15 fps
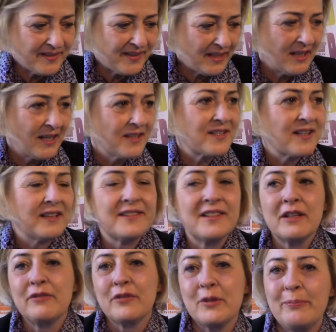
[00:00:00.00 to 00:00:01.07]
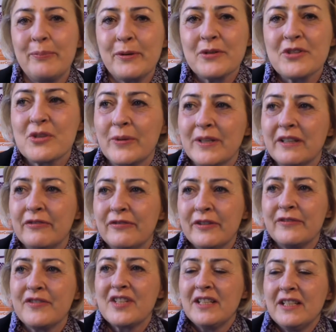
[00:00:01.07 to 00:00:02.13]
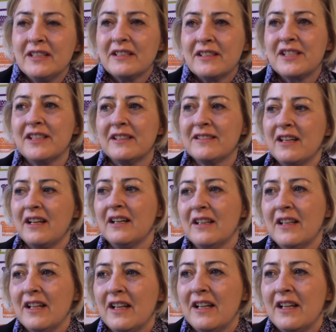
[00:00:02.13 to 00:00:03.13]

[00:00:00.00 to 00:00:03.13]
the thing is, I think for the post 2015 agenda